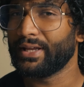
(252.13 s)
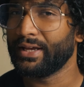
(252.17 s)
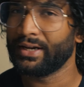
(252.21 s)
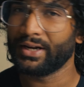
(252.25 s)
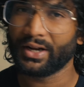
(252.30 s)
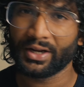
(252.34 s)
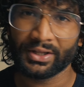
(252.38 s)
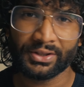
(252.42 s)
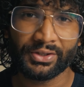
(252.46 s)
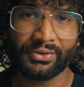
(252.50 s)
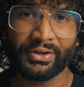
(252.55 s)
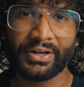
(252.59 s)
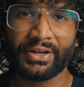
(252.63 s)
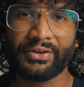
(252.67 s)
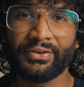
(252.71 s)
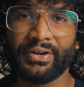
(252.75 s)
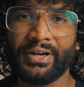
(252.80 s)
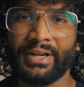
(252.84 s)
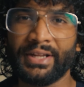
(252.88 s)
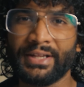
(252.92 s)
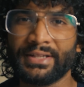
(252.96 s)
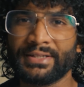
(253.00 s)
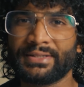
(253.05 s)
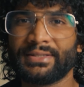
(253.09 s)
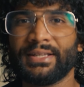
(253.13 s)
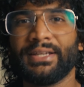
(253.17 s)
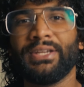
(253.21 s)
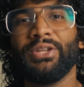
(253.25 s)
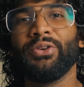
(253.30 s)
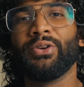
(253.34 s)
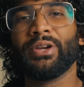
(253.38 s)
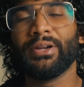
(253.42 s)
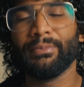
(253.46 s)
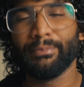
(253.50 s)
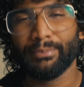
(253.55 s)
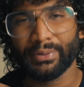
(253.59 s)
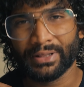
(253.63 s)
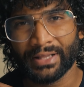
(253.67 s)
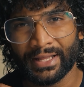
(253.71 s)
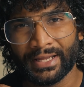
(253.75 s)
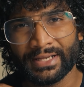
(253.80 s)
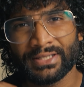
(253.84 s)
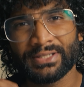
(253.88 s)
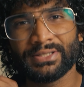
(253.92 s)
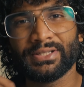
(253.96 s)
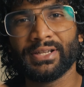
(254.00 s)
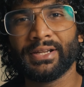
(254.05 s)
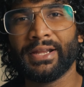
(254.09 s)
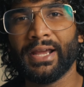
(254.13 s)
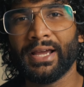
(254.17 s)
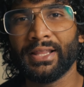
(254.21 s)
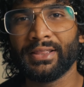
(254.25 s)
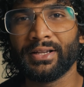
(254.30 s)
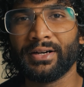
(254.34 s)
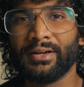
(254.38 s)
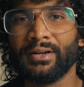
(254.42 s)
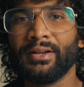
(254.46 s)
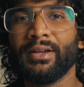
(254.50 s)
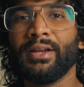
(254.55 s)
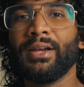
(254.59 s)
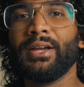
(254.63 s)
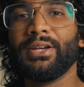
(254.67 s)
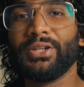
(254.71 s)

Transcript: and other ingredients that you can blend together